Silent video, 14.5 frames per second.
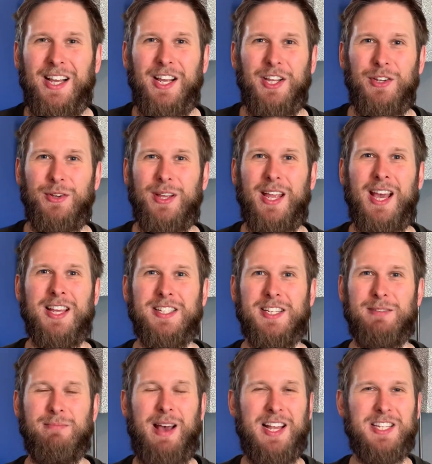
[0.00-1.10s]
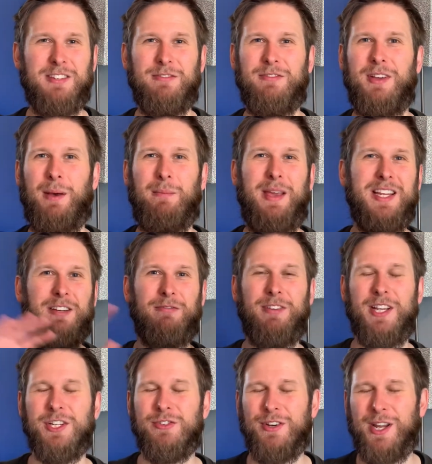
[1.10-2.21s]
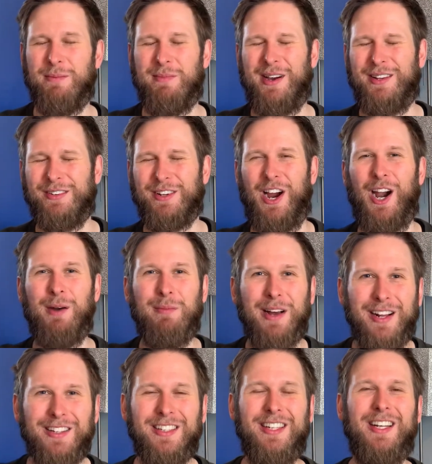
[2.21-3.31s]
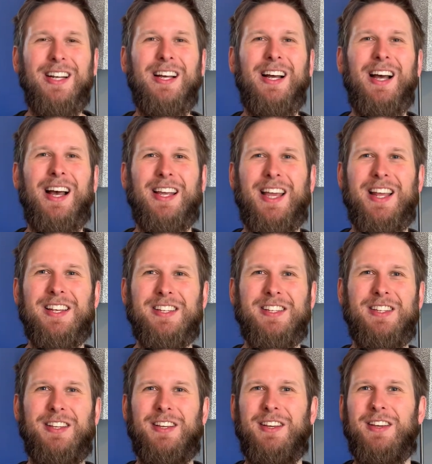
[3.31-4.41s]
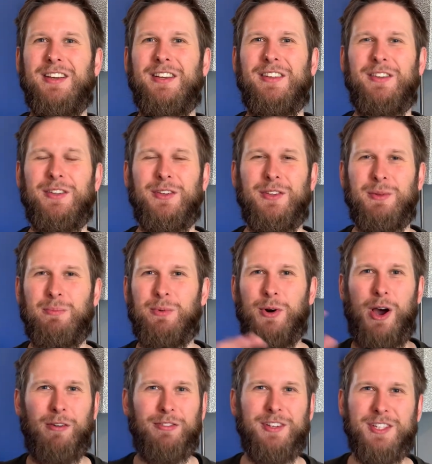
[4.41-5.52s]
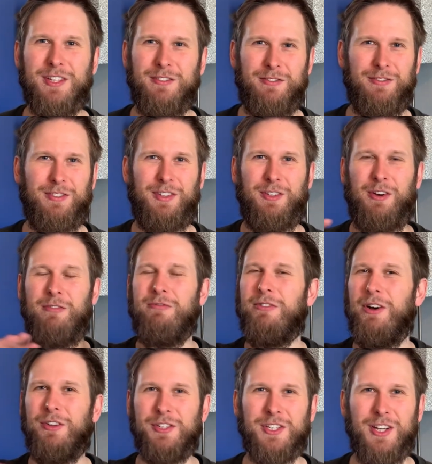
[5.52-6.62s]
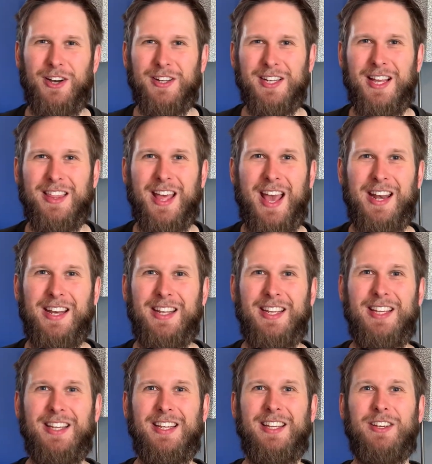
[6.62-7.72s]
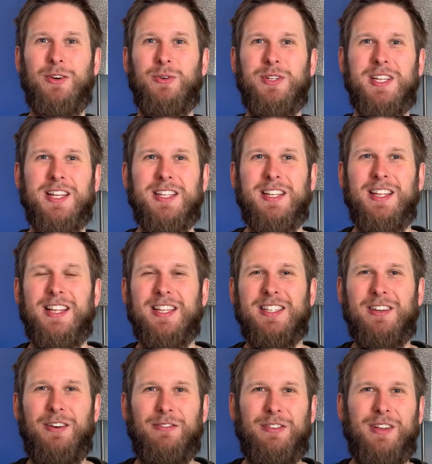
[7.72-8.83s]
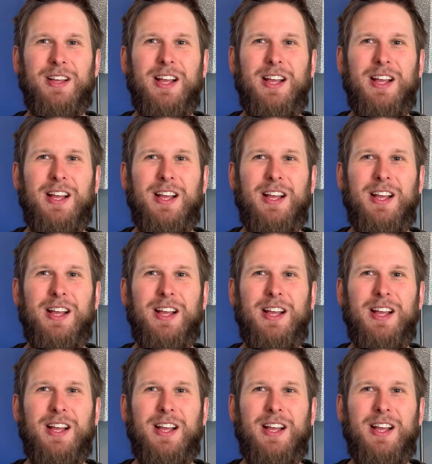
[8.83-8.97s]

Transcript: You know, he has this massive, amazing victory at Mount Carmel against the, the, the prophets of you know, false god, and then he goes into this sort of